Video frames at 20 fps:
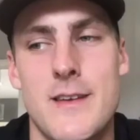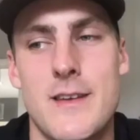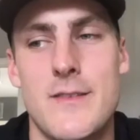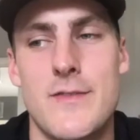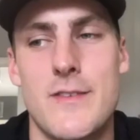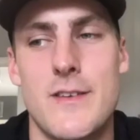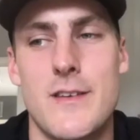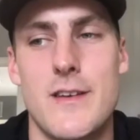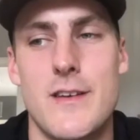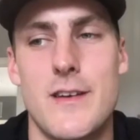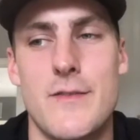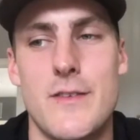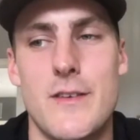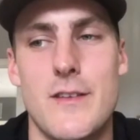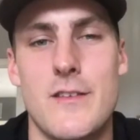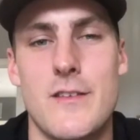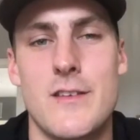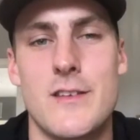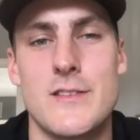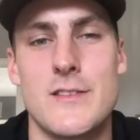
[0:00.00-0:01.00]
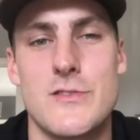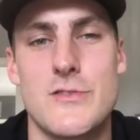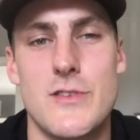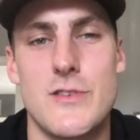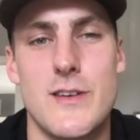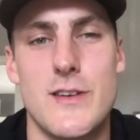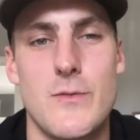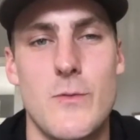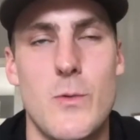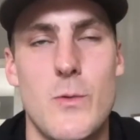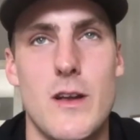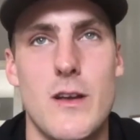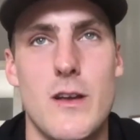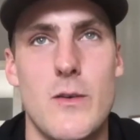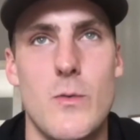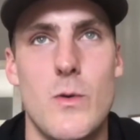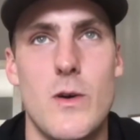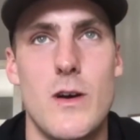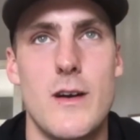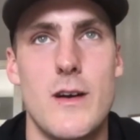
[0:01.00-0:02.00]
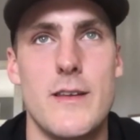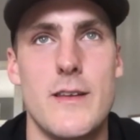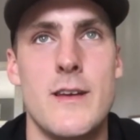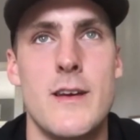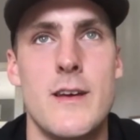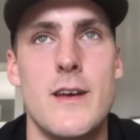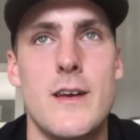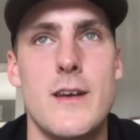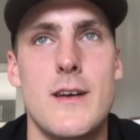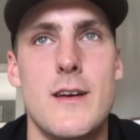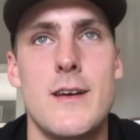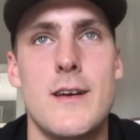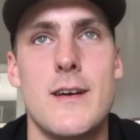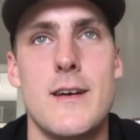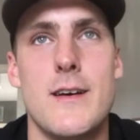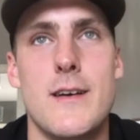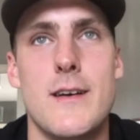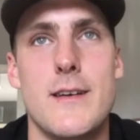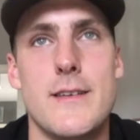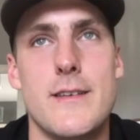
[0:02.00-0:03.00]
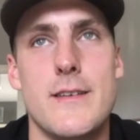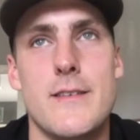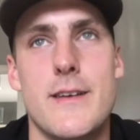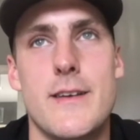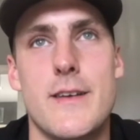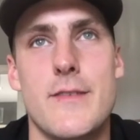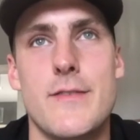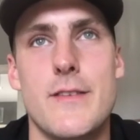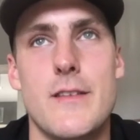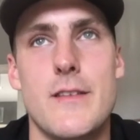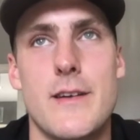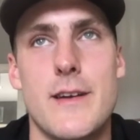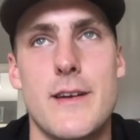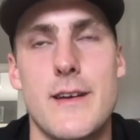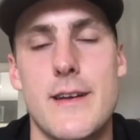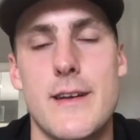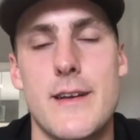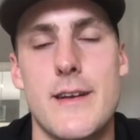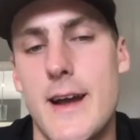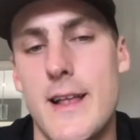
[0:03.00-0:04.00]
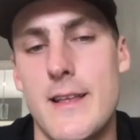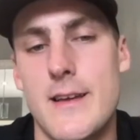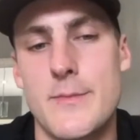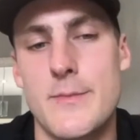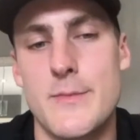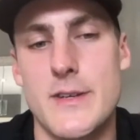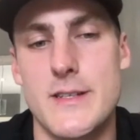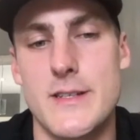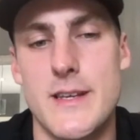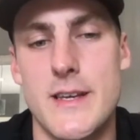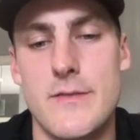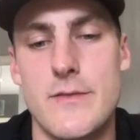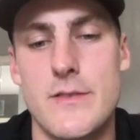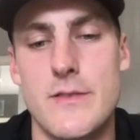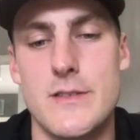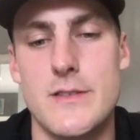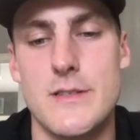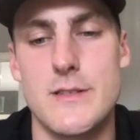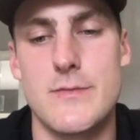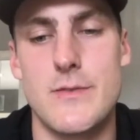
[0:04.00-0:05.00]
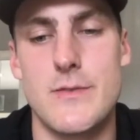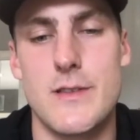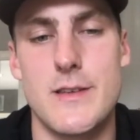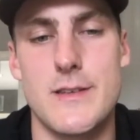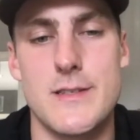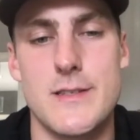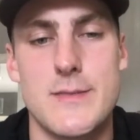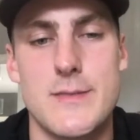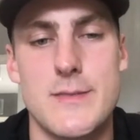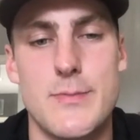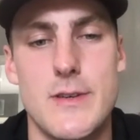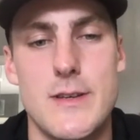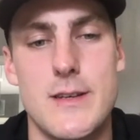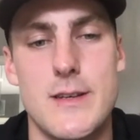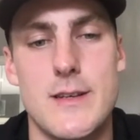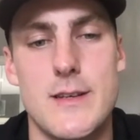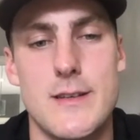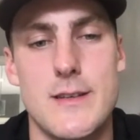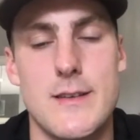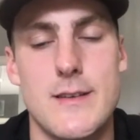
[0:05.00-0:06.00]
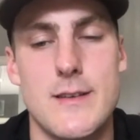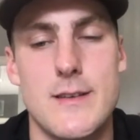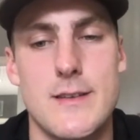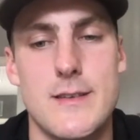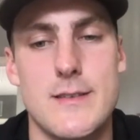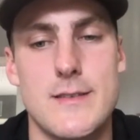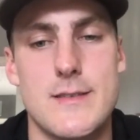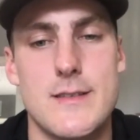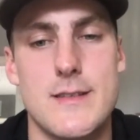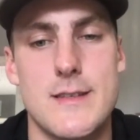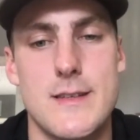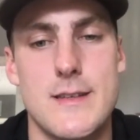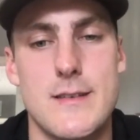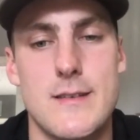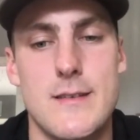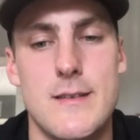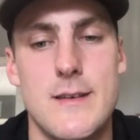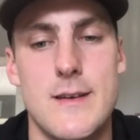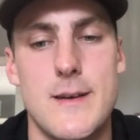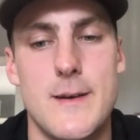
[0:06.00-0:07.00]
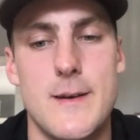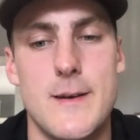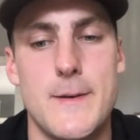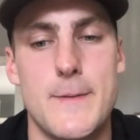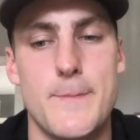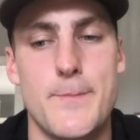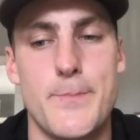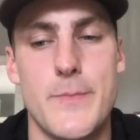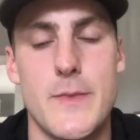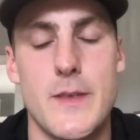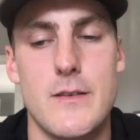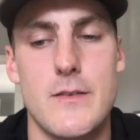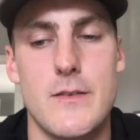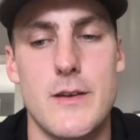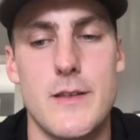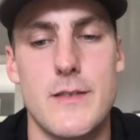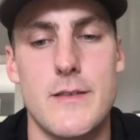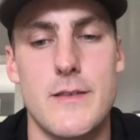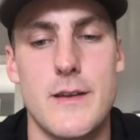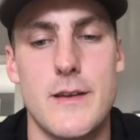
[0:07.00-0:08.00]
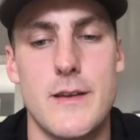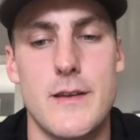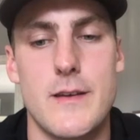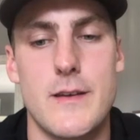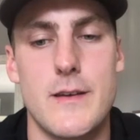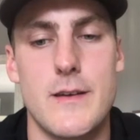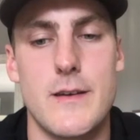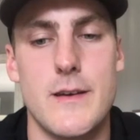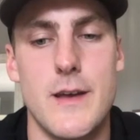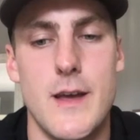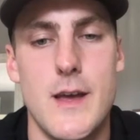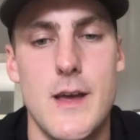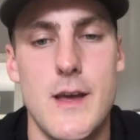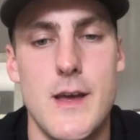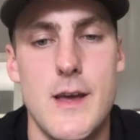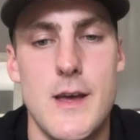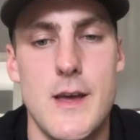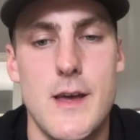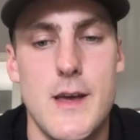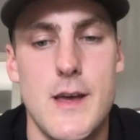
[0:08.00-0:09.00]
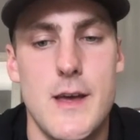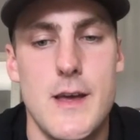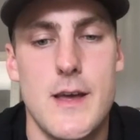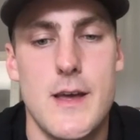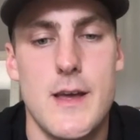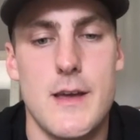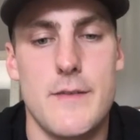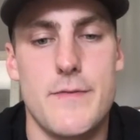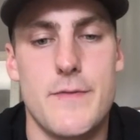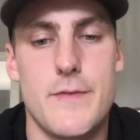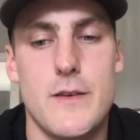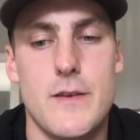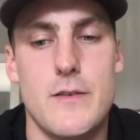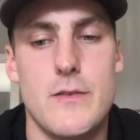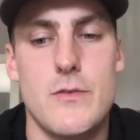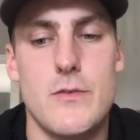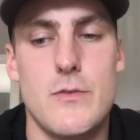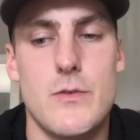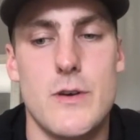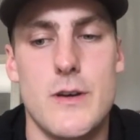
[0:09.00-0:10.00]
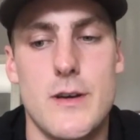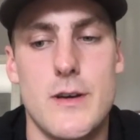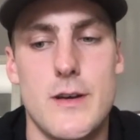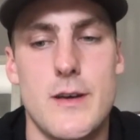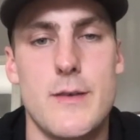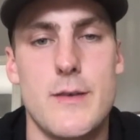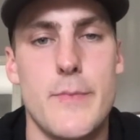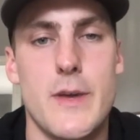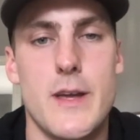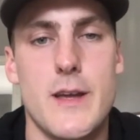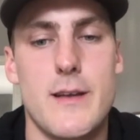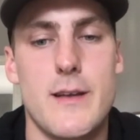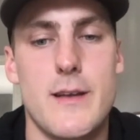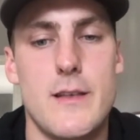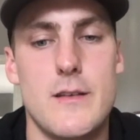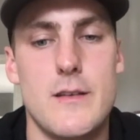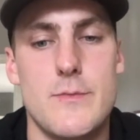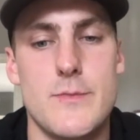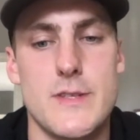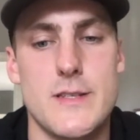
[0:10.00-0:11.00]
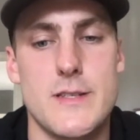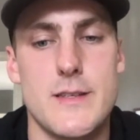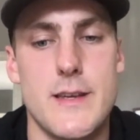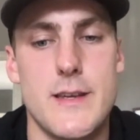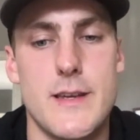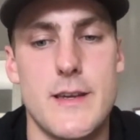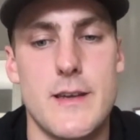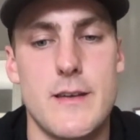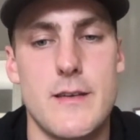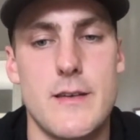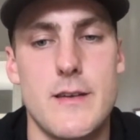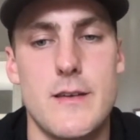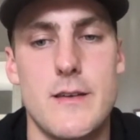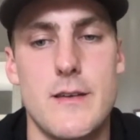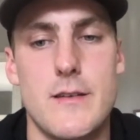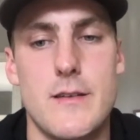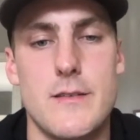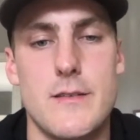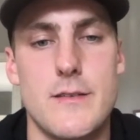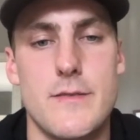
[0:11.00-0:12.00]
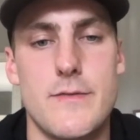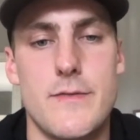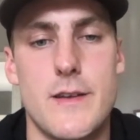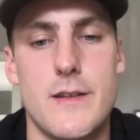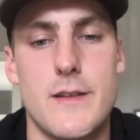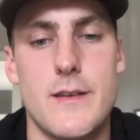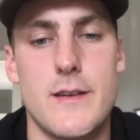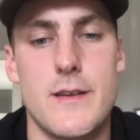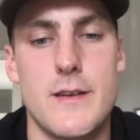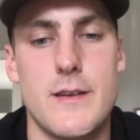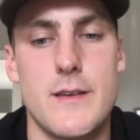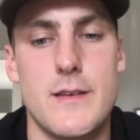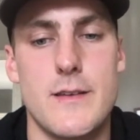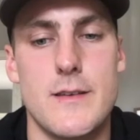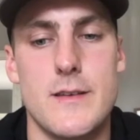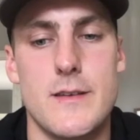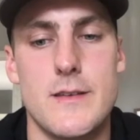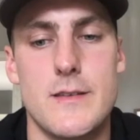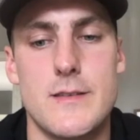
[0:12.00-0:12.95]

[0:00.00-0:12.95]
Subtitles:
if you're looking straight one-on-one, you'd have to look at a guy like McDavid, just with his speed and his skill. You know, I think if you make a little mistake on defending, he's